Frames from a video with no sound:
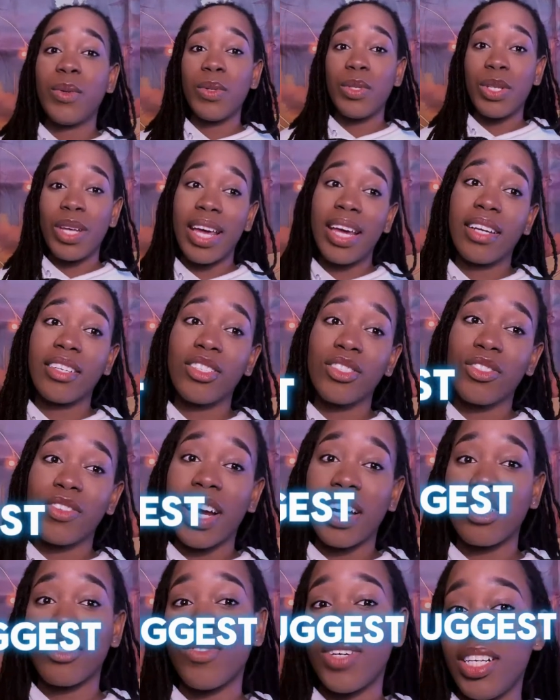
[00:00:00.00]
to
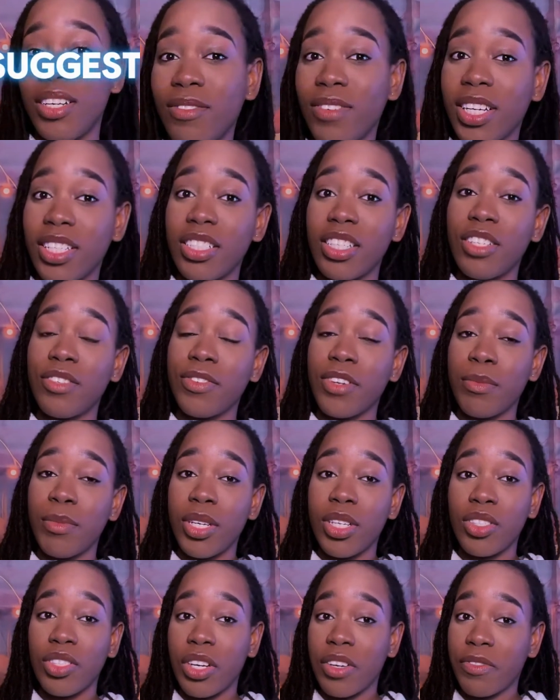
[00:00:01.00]
extract relevant
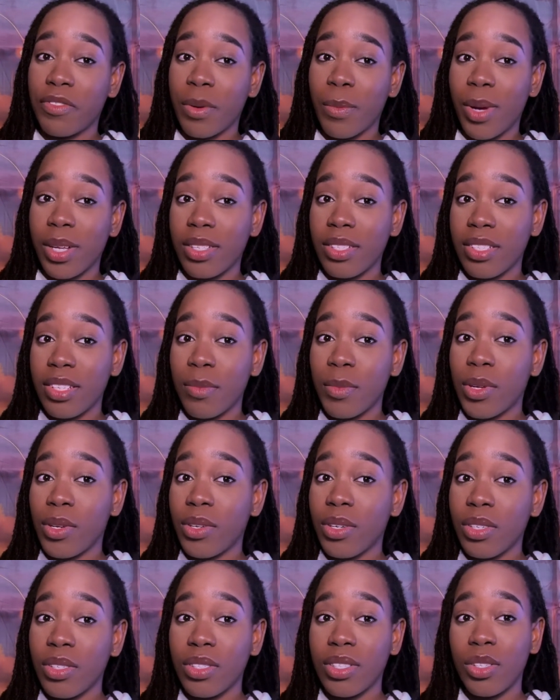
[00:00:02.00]
information from a stimulus.